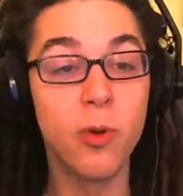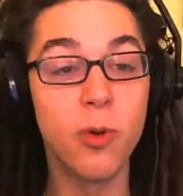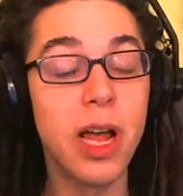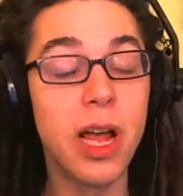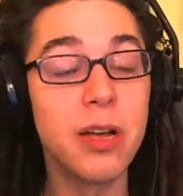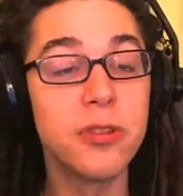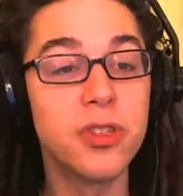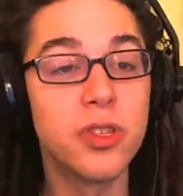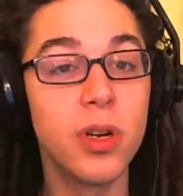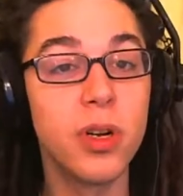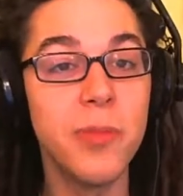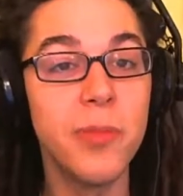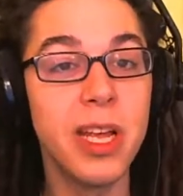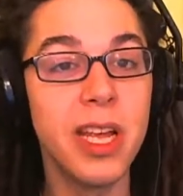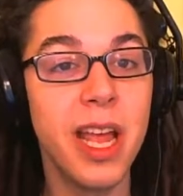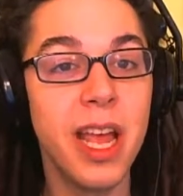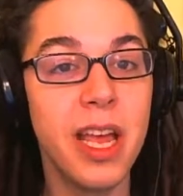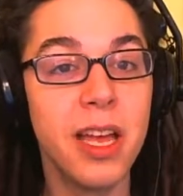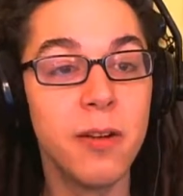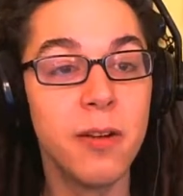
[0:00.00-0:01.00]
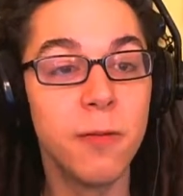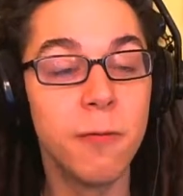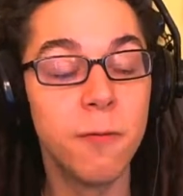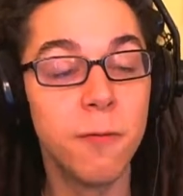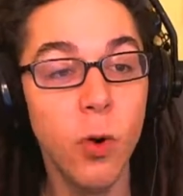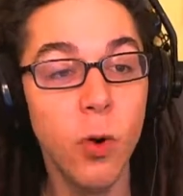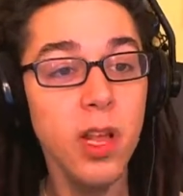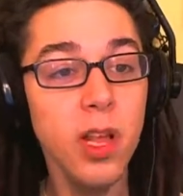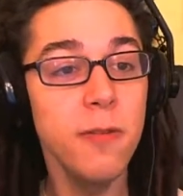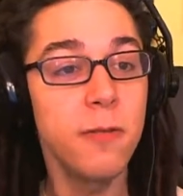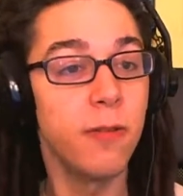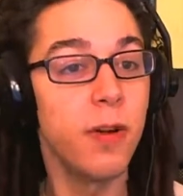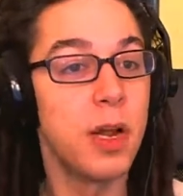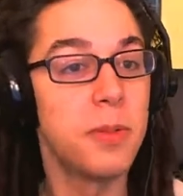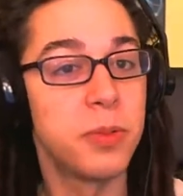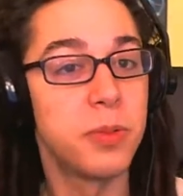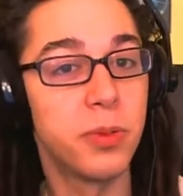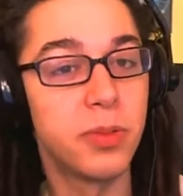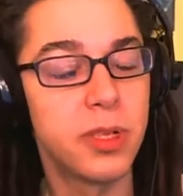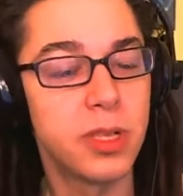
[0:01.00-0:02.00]
We're now streaming in 40
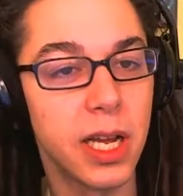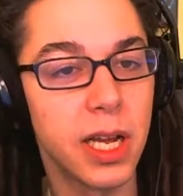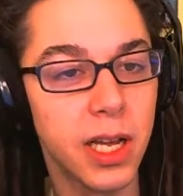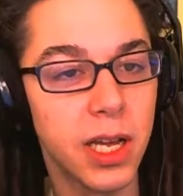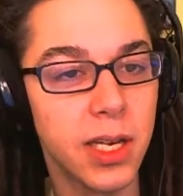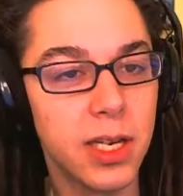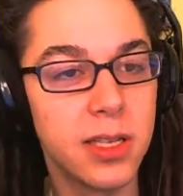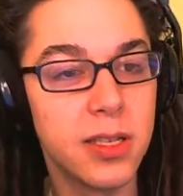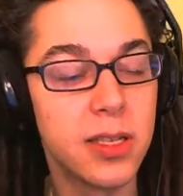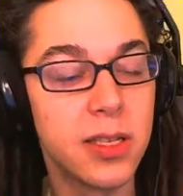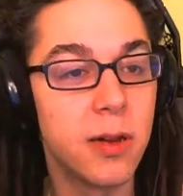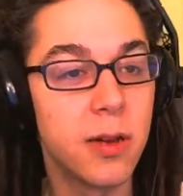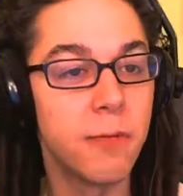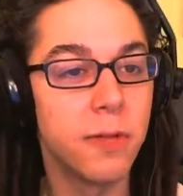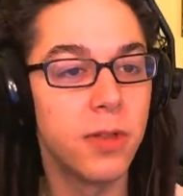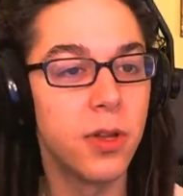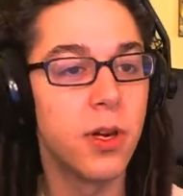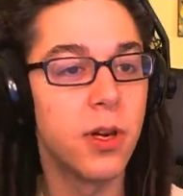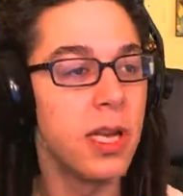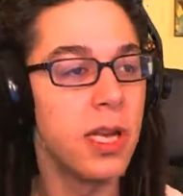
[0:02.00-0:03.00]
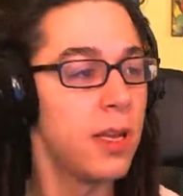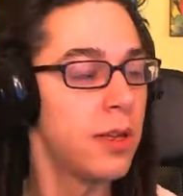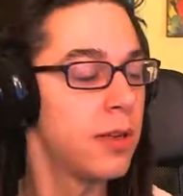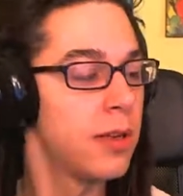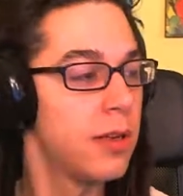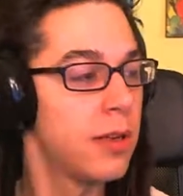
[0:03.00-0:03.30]
frames per second instead of 30.